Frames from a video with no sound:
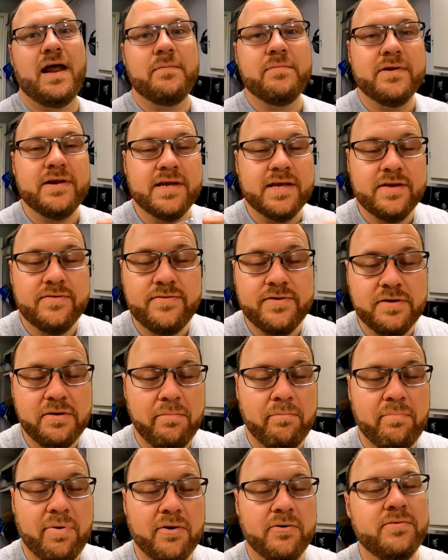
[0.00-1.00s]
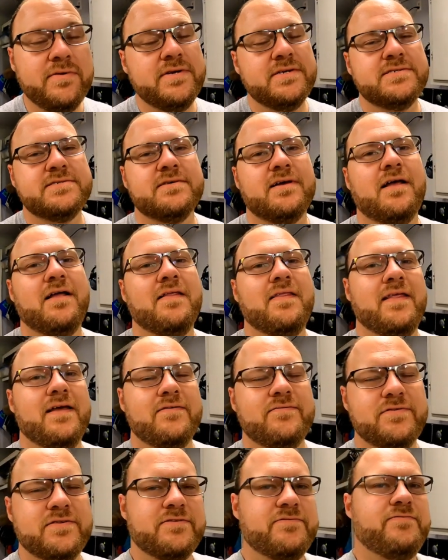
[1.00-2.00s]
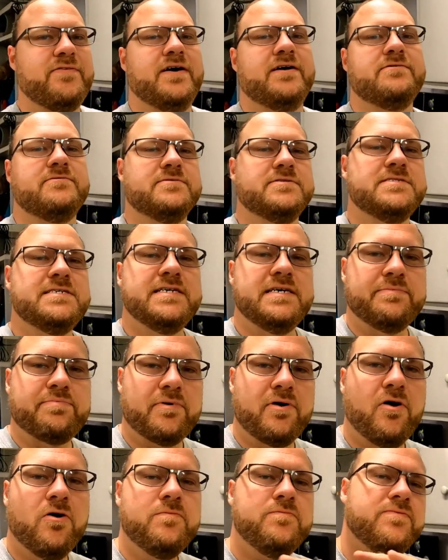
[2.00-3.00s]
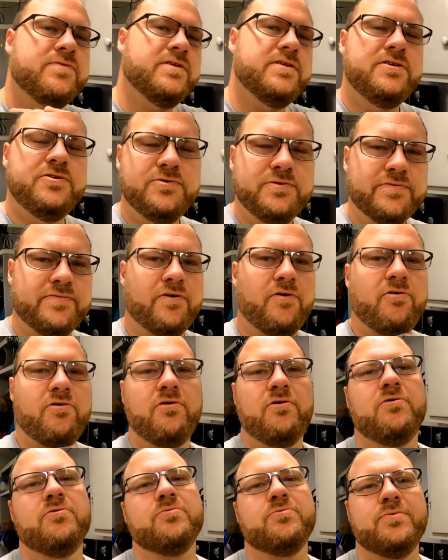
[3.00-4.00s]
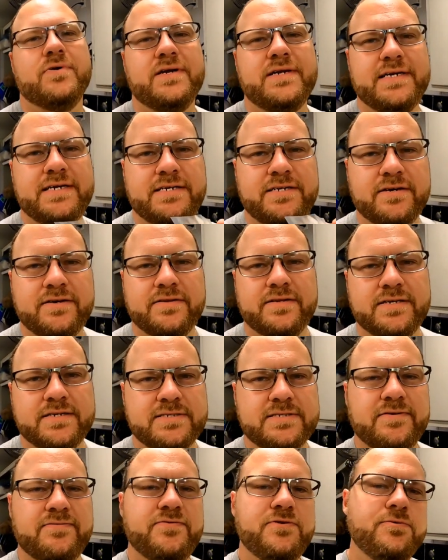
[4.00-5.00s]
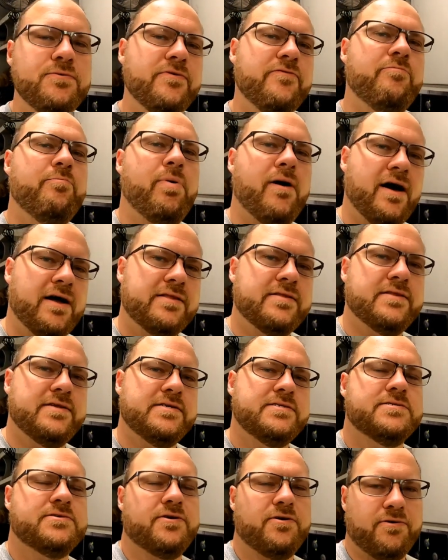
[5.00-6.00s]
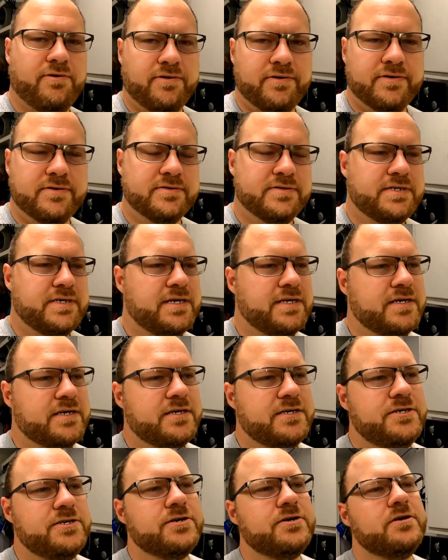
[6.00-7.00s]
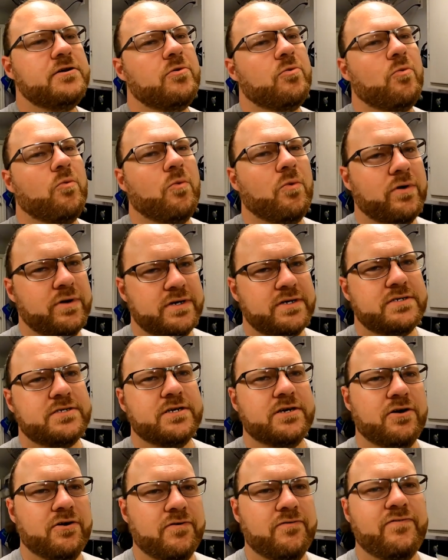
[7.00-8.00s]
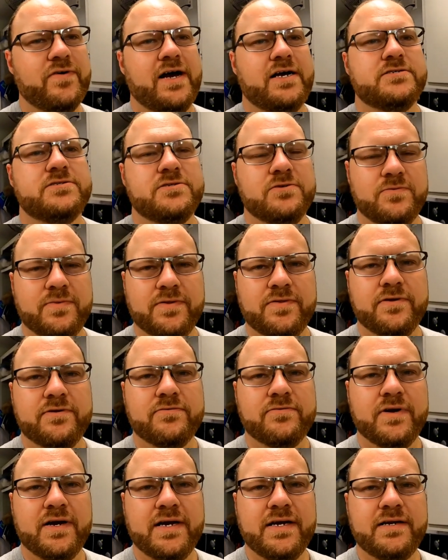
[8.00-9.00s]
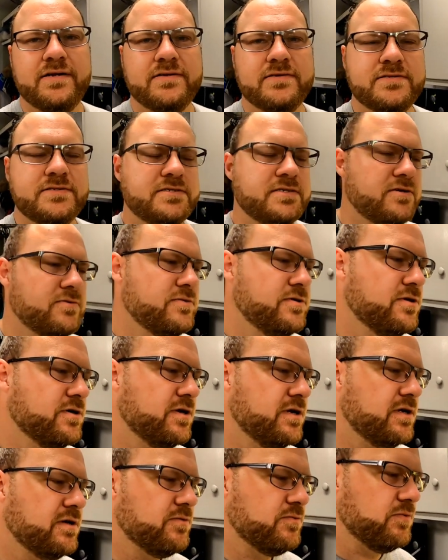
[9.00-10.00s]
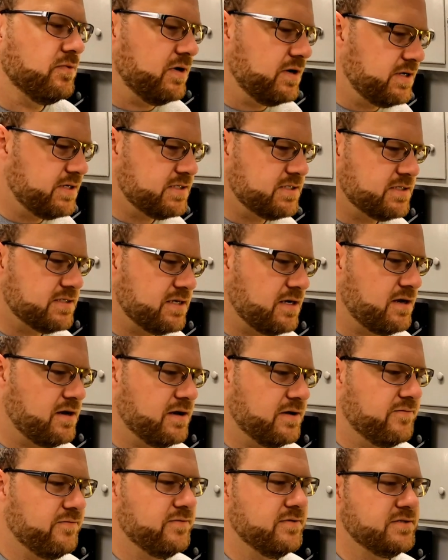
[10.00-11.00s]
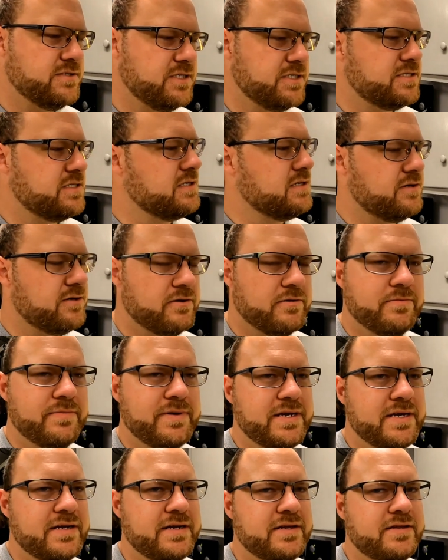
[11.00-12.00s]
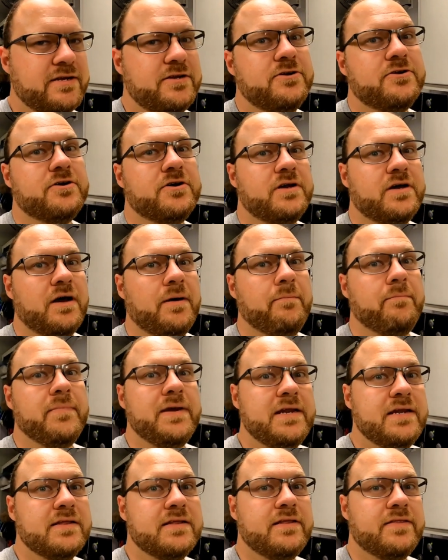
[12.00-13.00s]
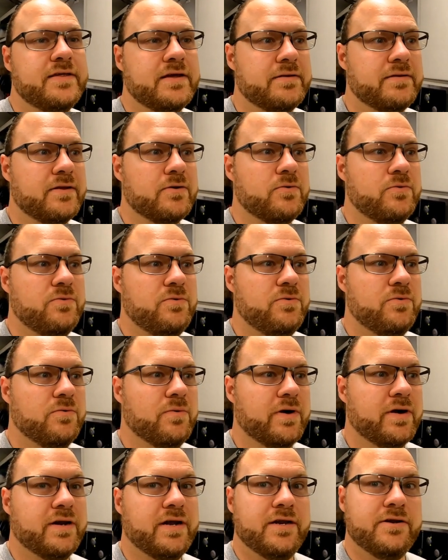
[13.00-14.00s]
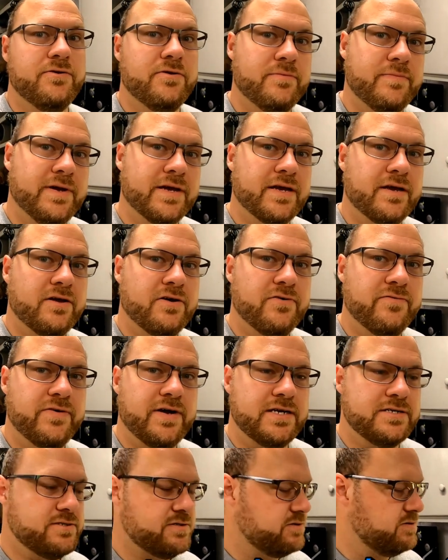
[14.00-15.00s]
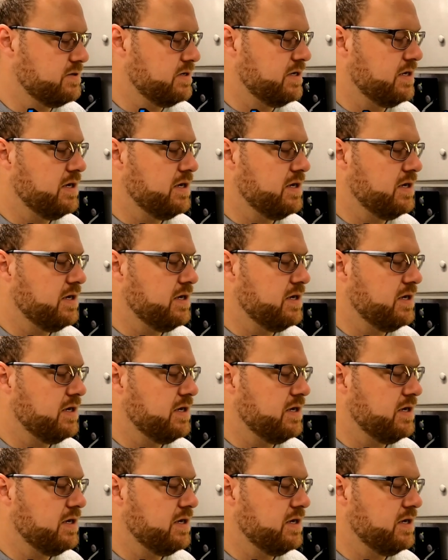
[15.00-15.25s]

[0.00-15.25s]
then I'm going to give you a bonus 11th final tip hopefully you have already done this. If you have bought this car, you're going to want to go faster with it, right? And so you're going to run it stock for just a little bit, and then you're going to immediately think like, ooh, what can I do to make it go faster?